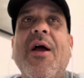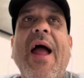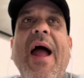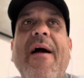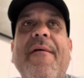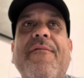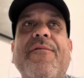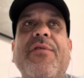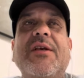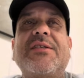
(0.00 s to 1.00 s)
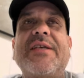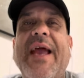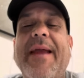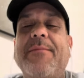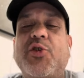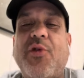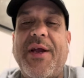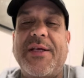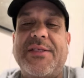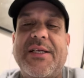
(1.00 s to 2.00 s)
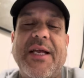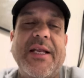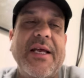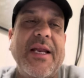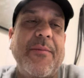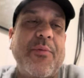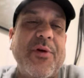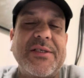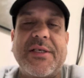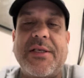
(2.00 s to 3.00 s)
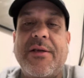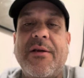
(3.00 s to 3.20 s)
have the same traits that they did in prison.